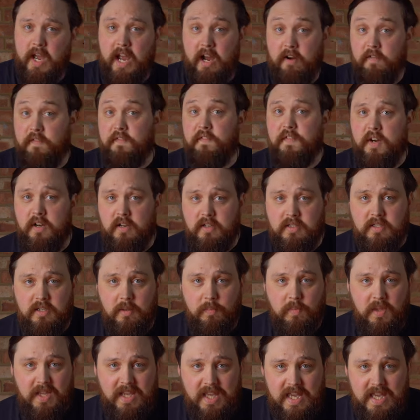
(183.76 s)
how far
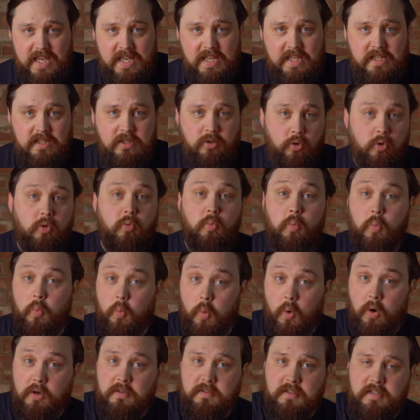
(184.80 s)
something is or
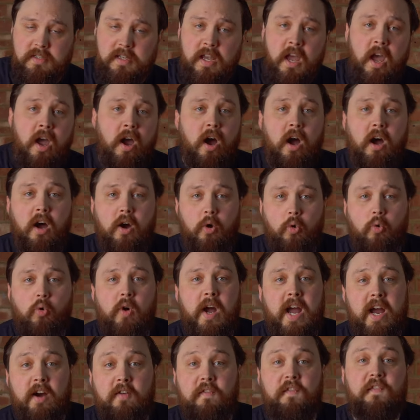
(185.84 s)
was, or
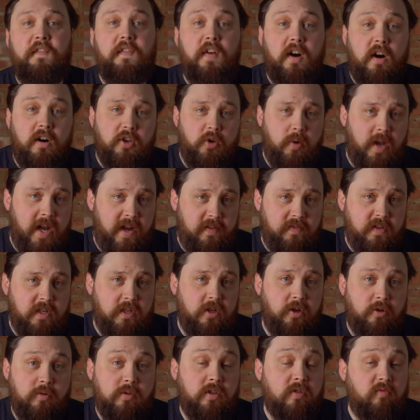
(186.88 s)
how far you have to
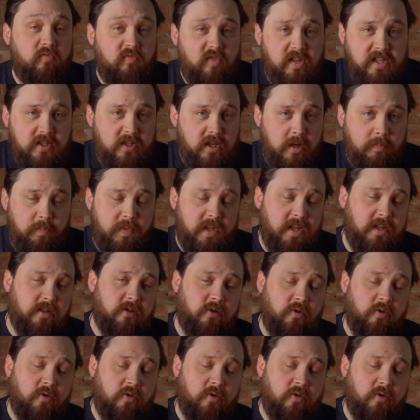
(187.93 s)
go to reach something.